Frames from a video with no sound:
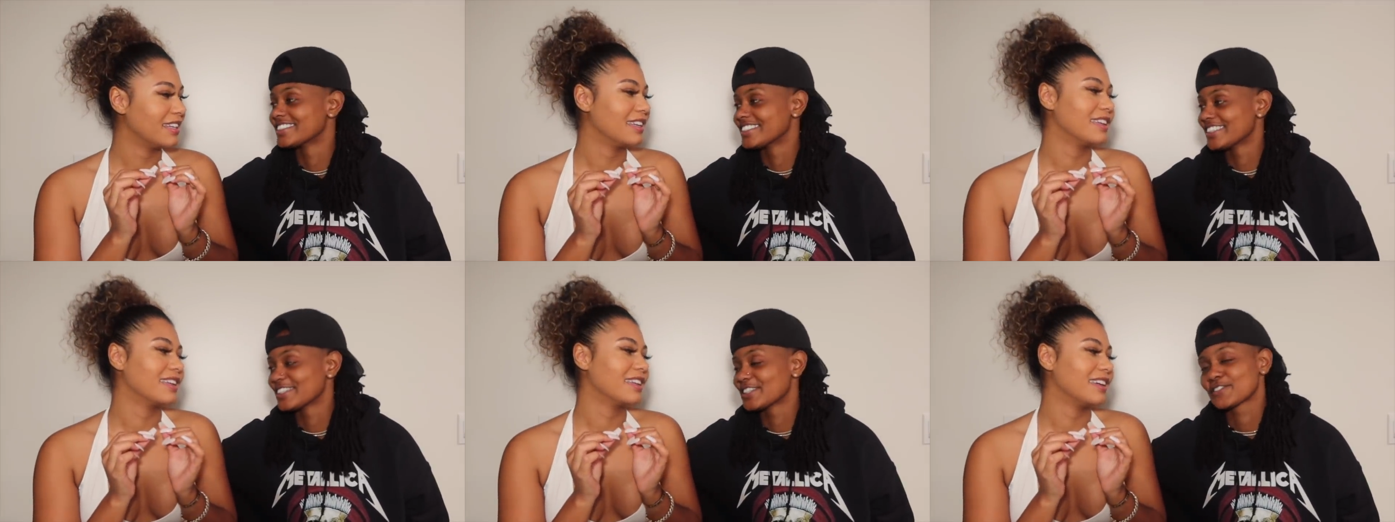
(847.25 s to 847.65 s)

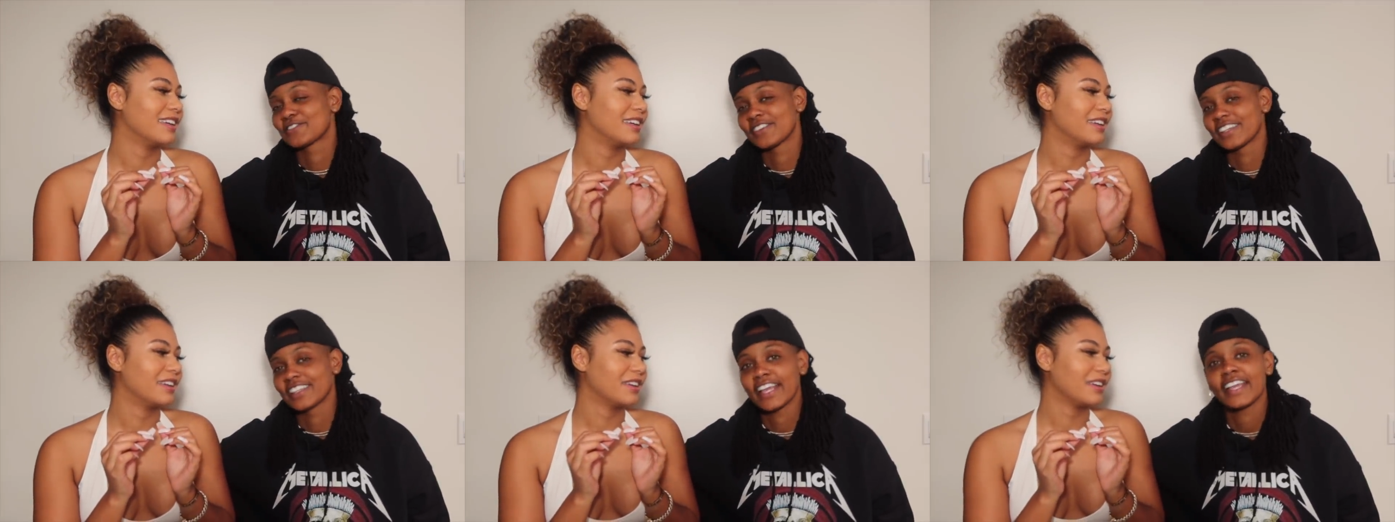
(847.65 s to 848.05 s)
Speaker 1: That was
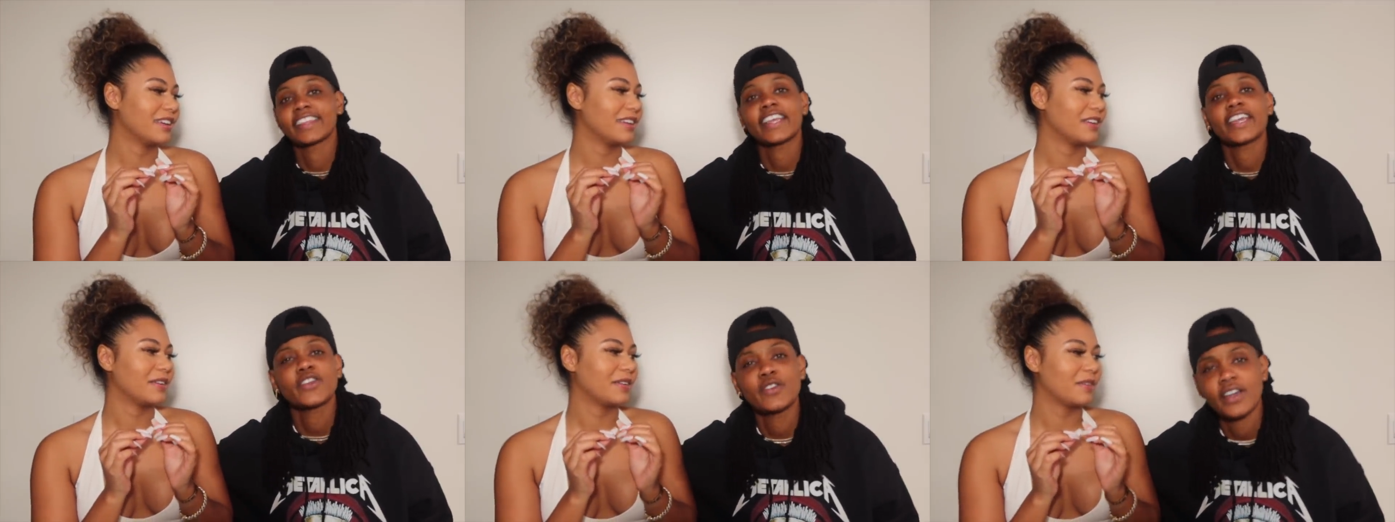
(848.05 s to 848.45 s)
fun, and
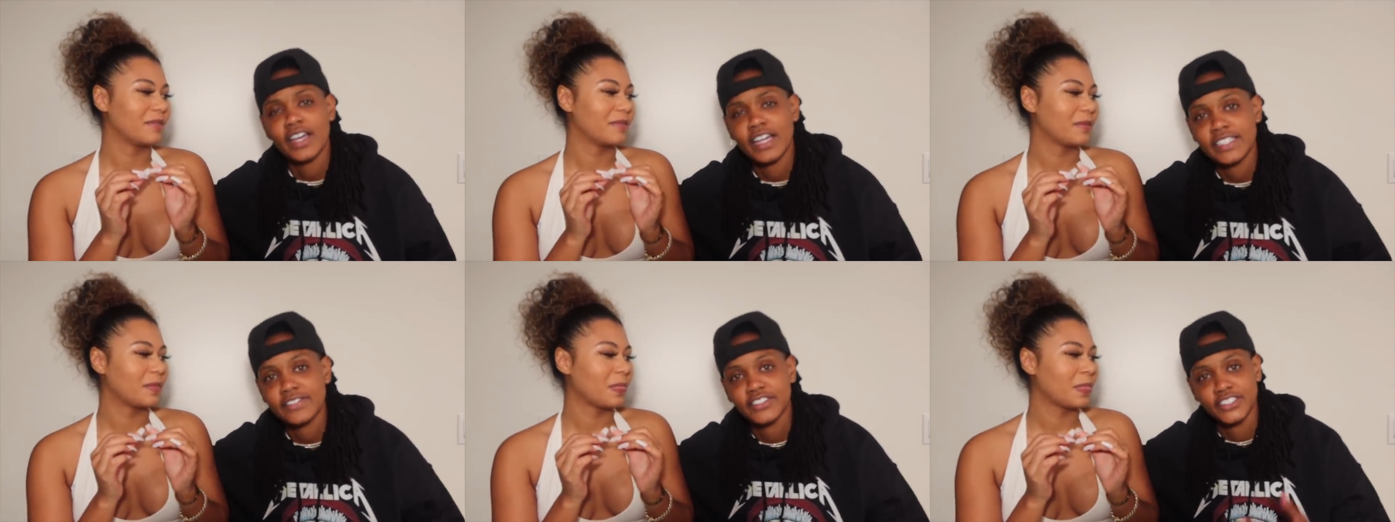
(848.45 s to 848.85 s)
thank you
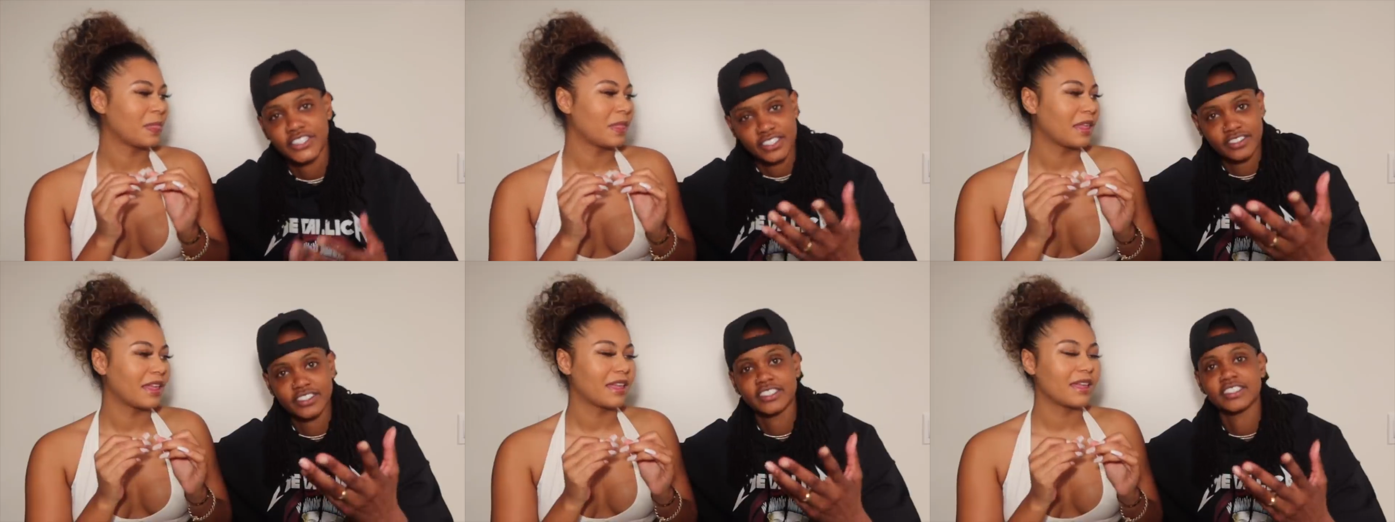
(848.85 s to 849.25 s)
guys for
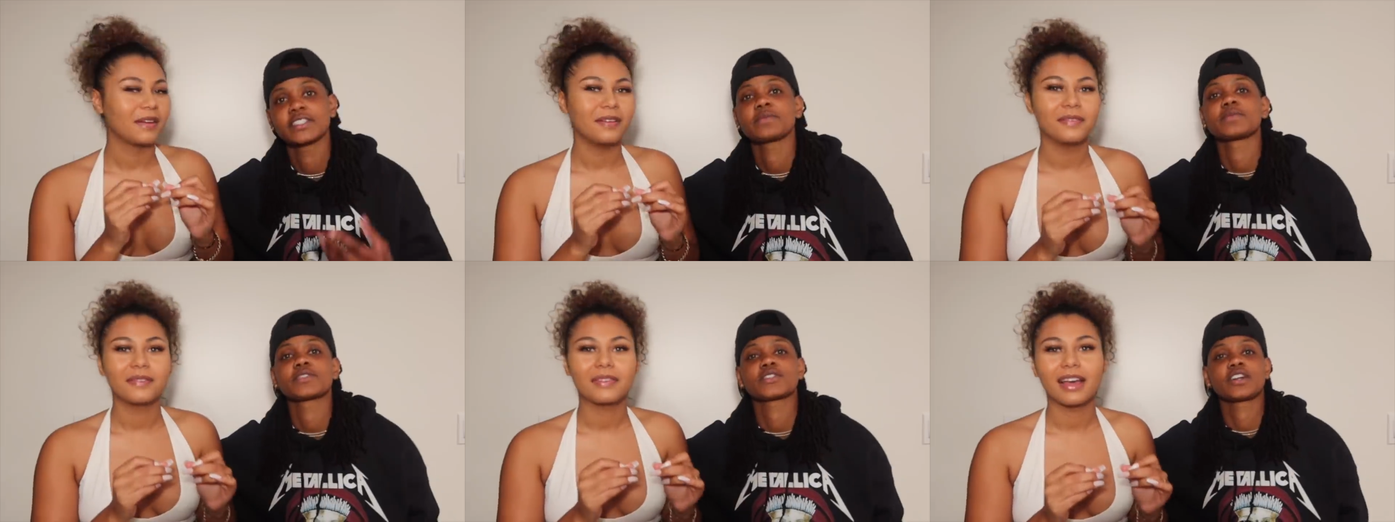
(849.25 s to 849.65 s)
sharing your
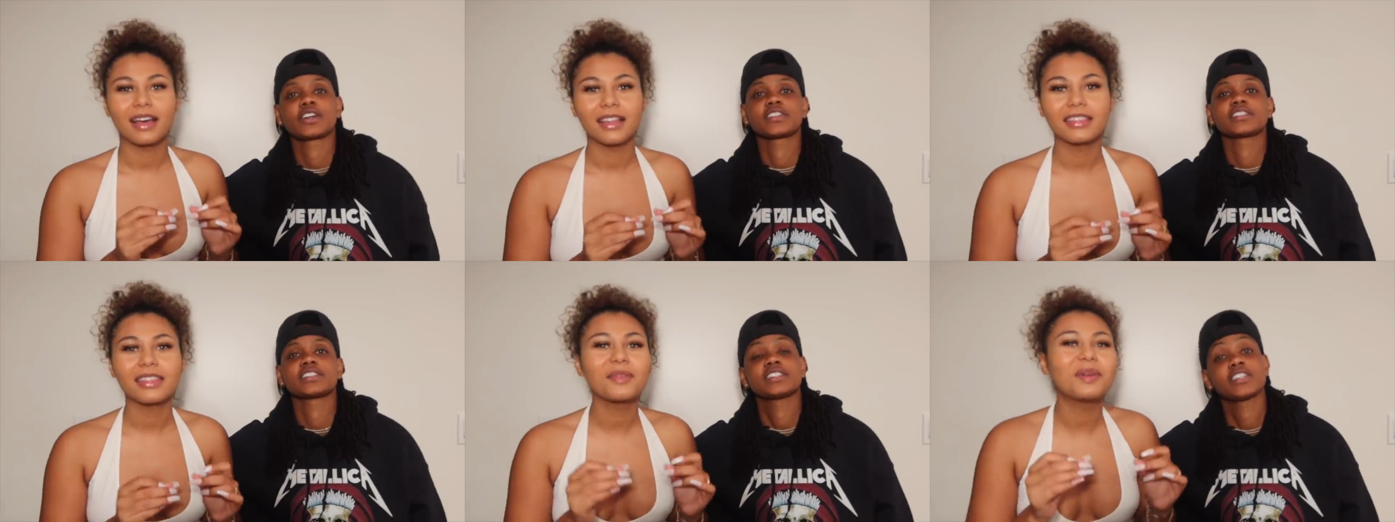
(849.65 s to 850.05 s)
deepest darkest.
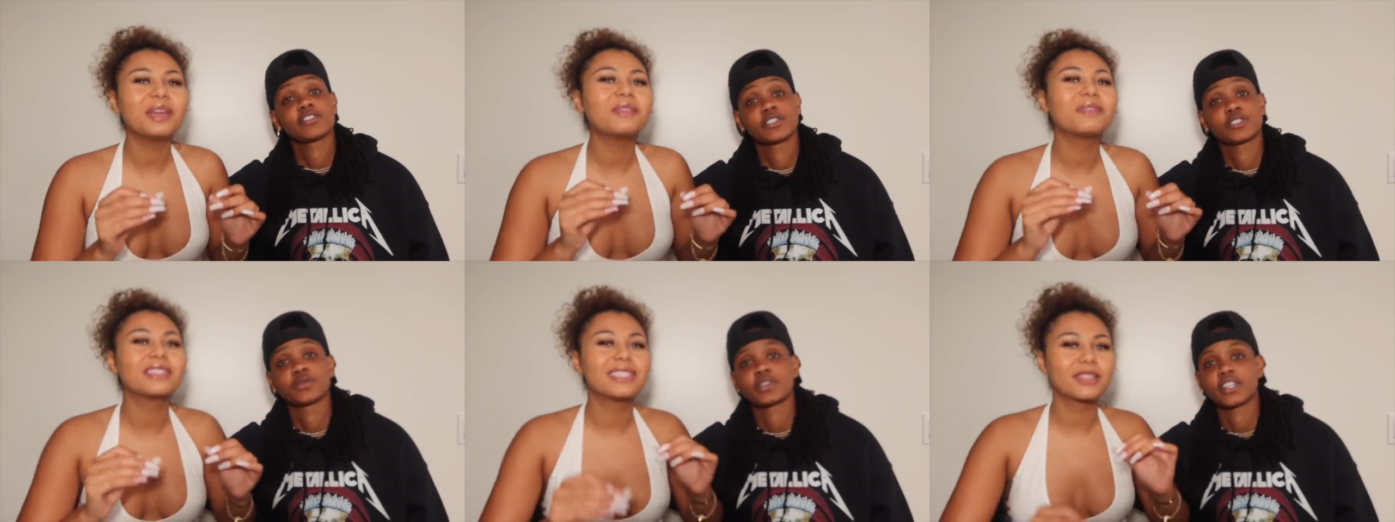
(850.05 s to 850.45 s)
I think we
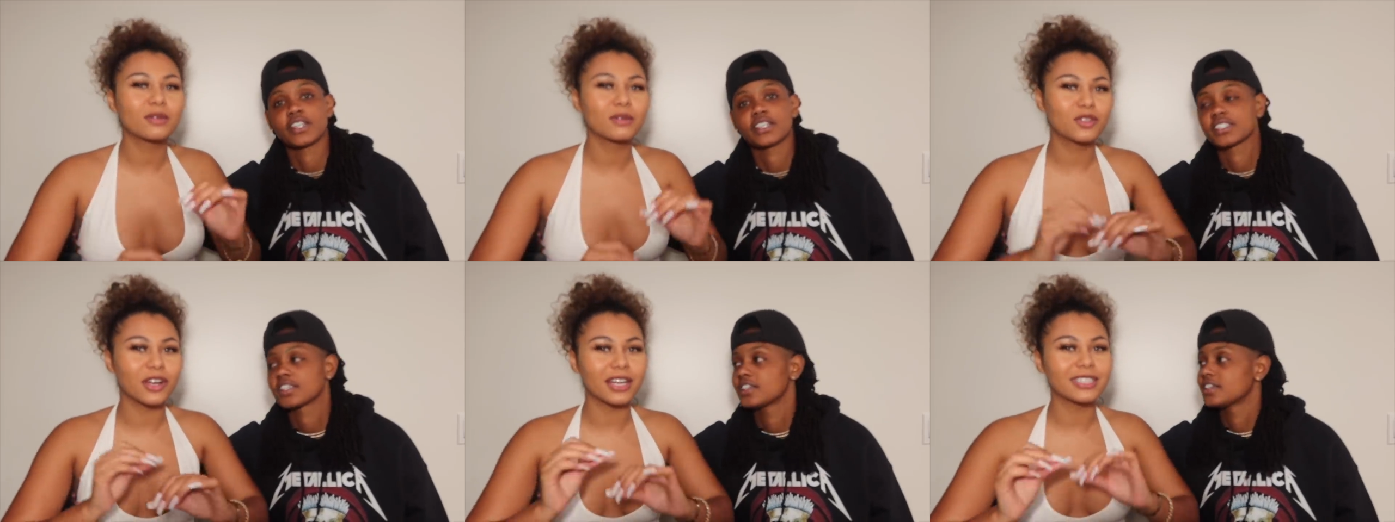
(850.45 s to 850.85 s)
even
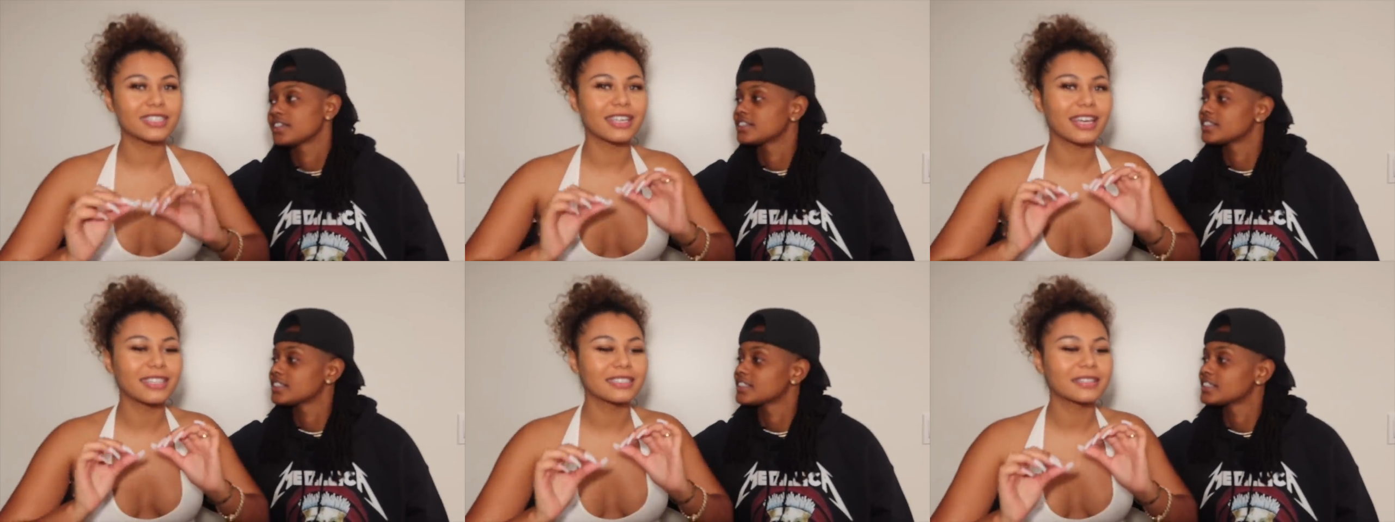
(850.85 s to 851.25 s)
still tried to
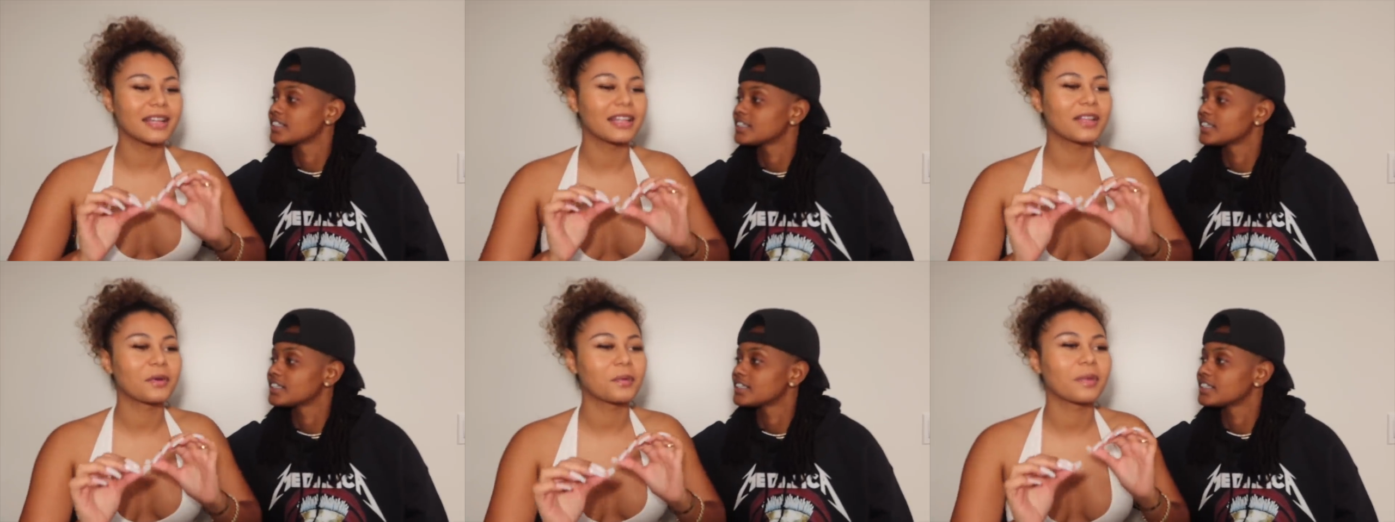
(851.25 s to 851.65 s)
get into
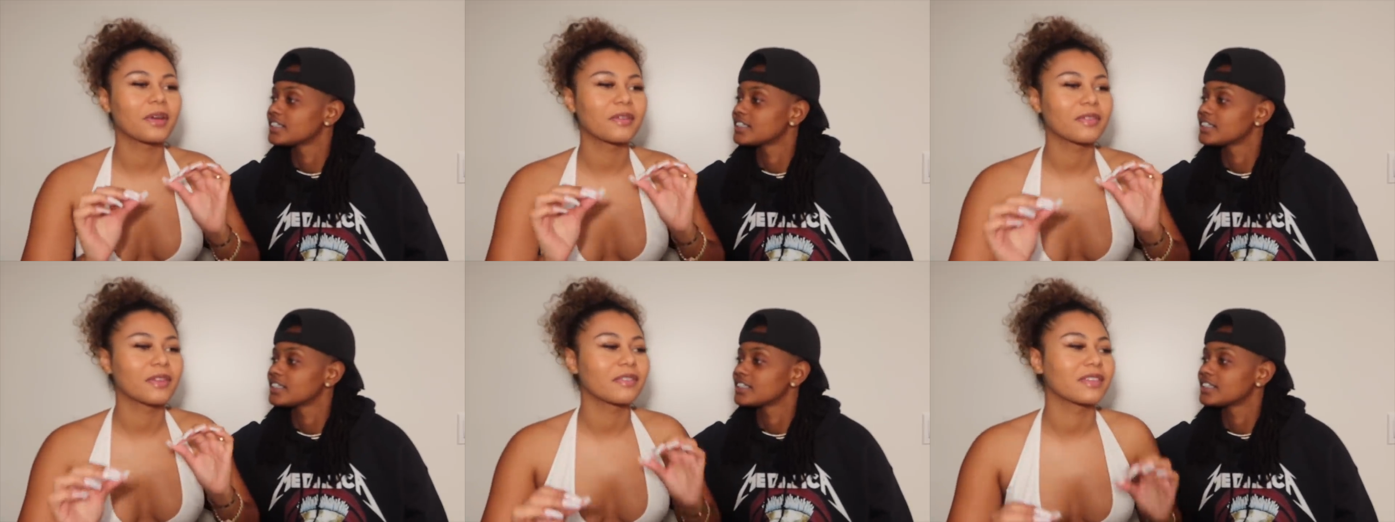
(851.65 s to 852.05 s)
that little bit
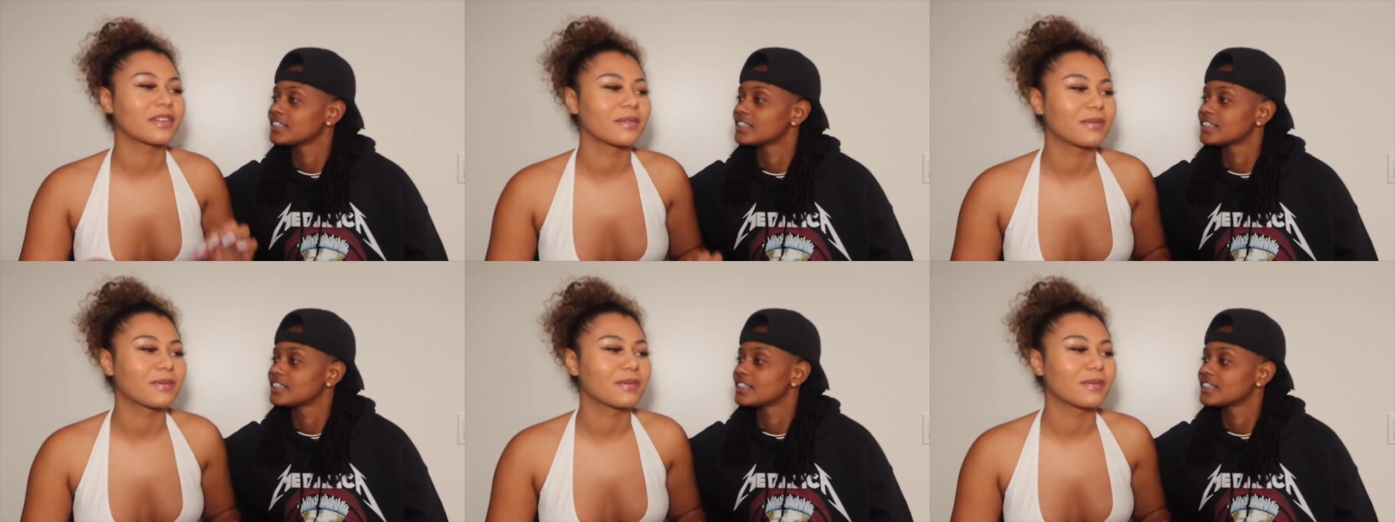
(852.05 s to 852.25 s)
of giving